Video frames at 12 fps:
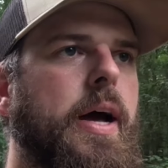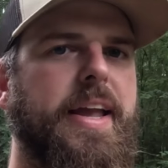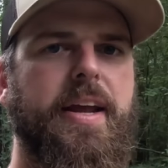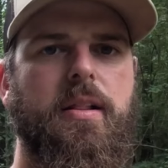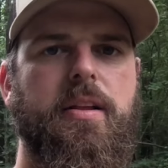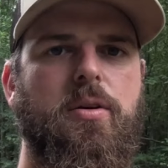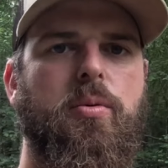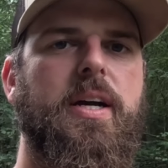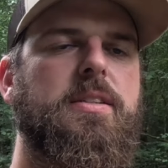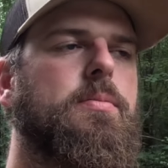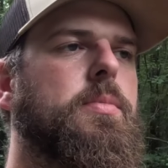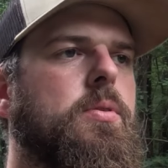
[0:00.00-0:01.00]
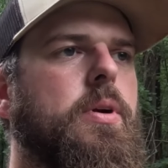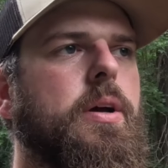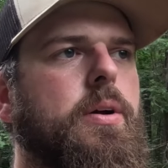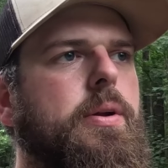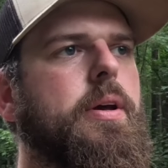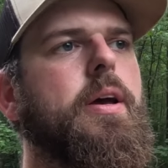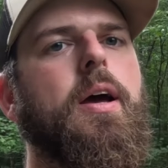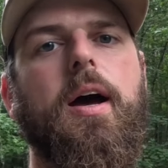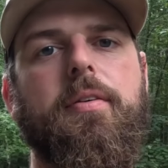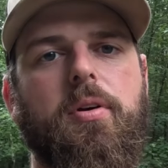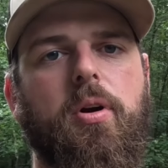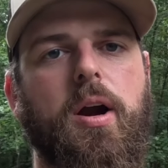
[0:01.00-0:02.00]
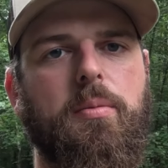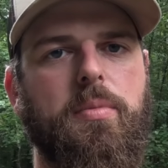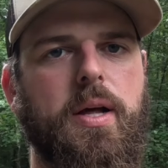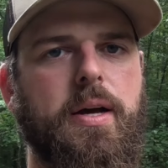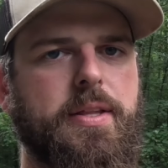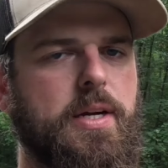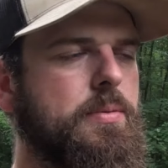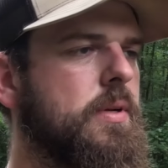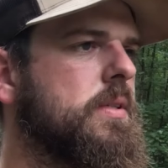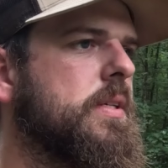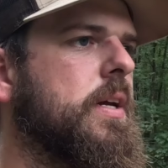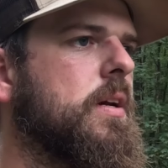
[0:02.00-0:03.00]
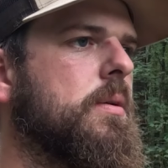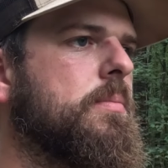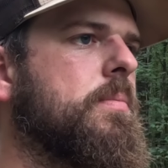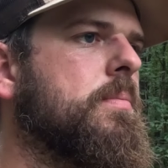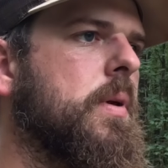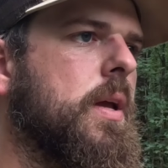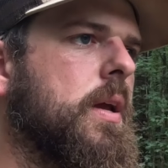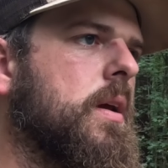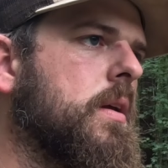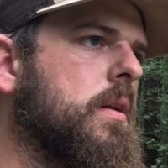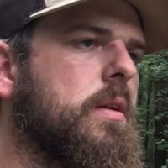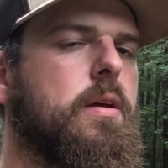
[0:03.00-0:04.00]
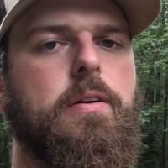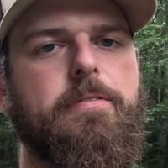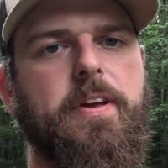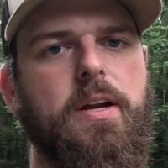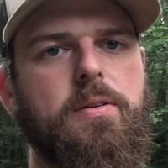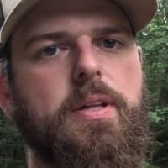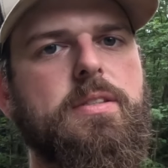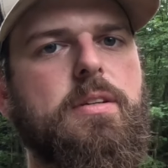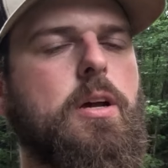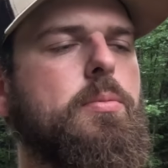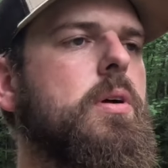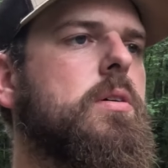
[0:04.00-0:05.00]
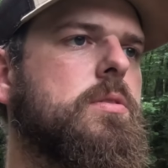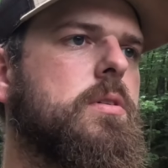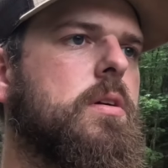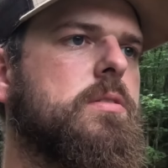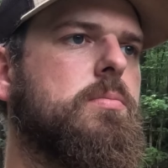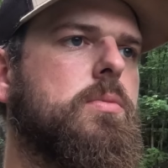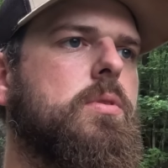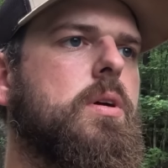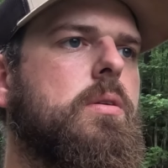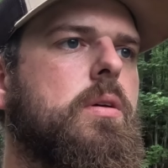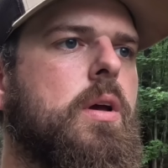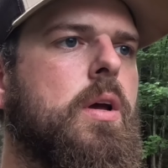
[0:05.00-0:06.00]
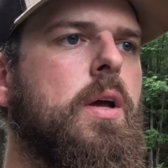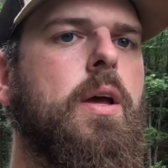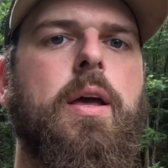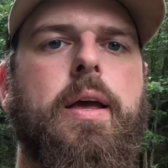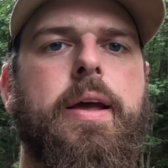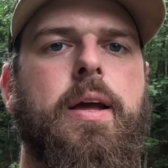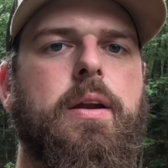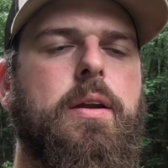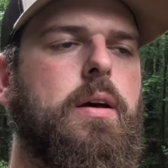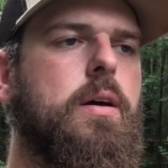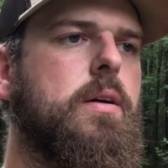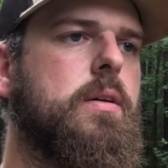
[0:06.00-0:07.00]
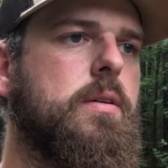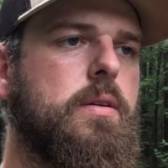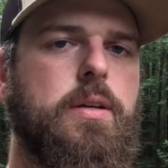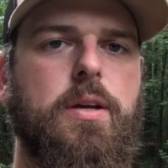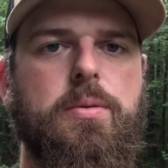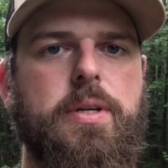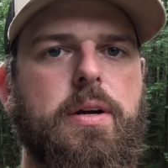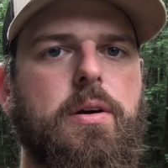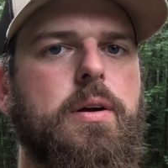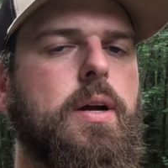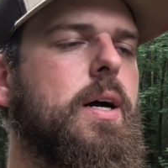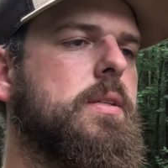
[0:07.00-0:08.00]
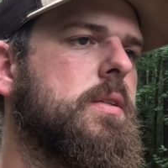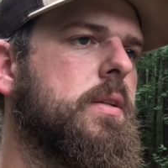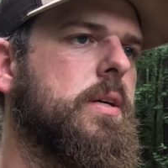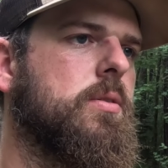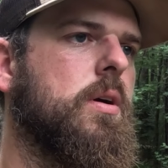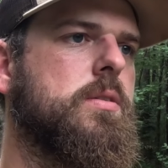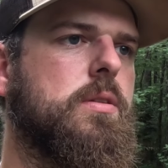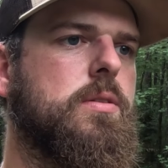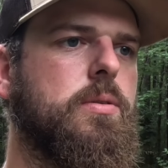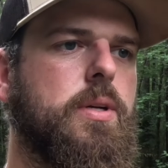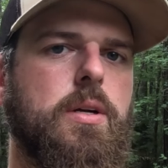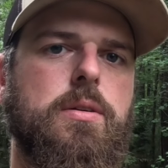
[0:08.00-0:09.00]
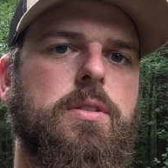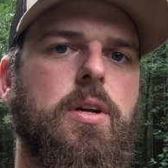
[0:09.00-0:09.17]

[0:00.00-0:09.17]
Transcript: I get a little ways from the road. I have a ground blind that I'm going to set up and a feeder that's a couple hundred yards from the road. And, uh, you know, deer are constantly crossing through here.